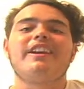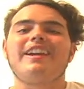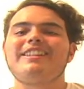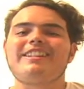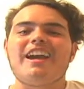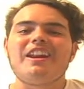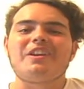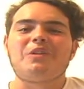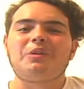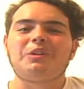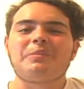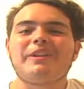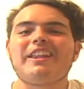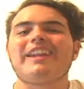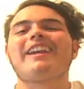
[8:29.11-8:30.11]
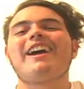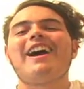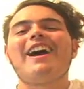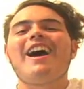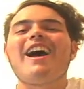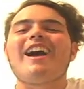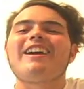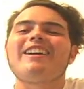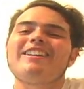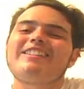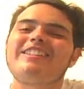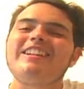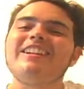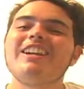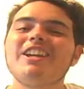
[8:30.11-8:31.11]
it's kind of cool to be like, ha,
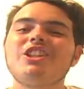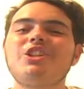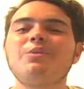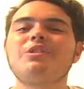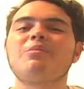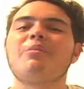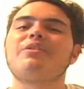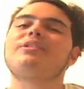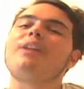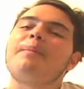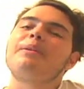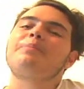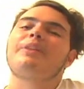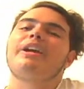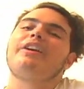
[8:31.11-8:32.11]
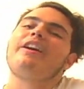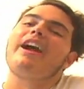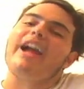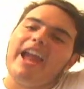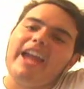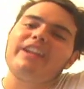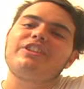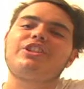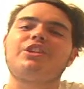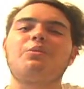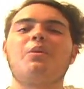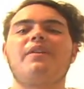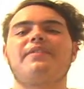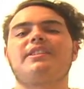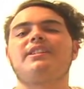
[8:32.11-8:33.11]
see, she was the most dominant player, and she
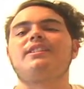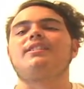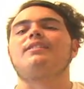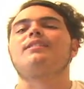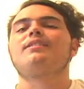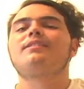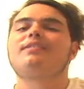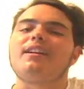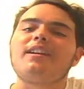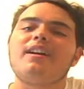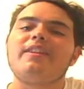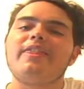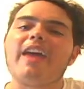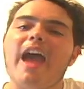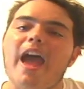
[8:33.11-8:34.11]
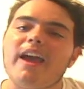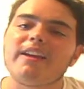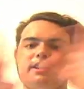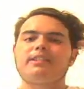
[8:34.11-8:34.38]
won the season. Suck on that.